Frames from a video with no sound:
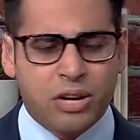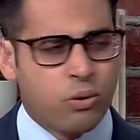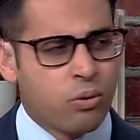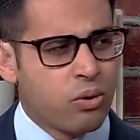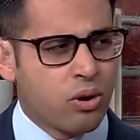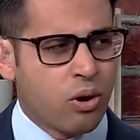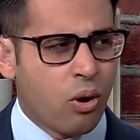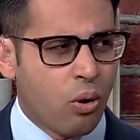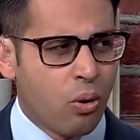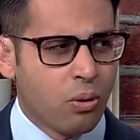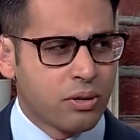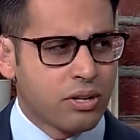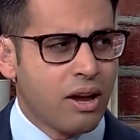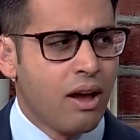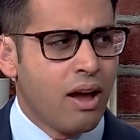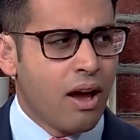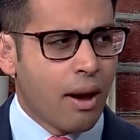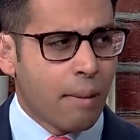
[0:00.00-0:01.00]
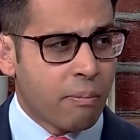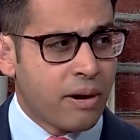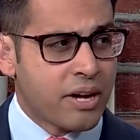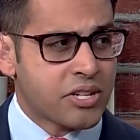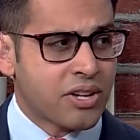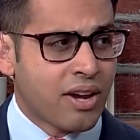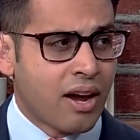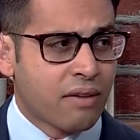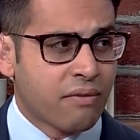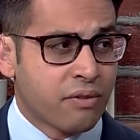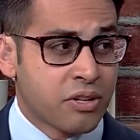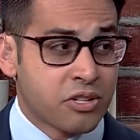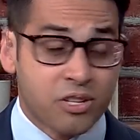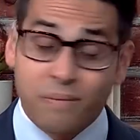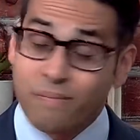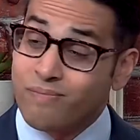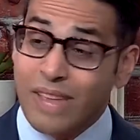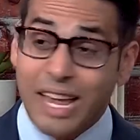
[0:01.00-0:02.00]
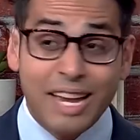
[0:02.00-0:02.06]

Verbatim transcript: in order to hold a press conference.